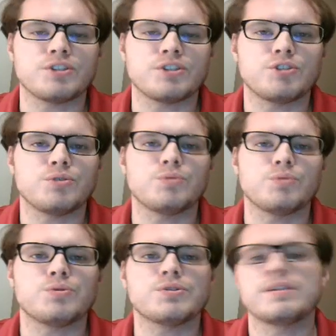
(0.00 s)

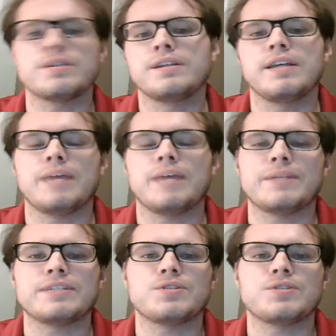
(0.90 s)
choose and make
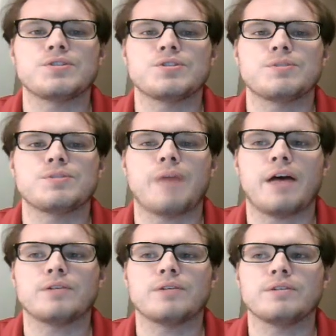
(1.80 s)
decisions
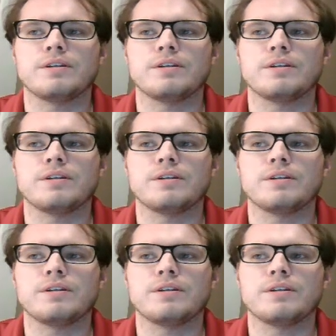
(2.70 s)
about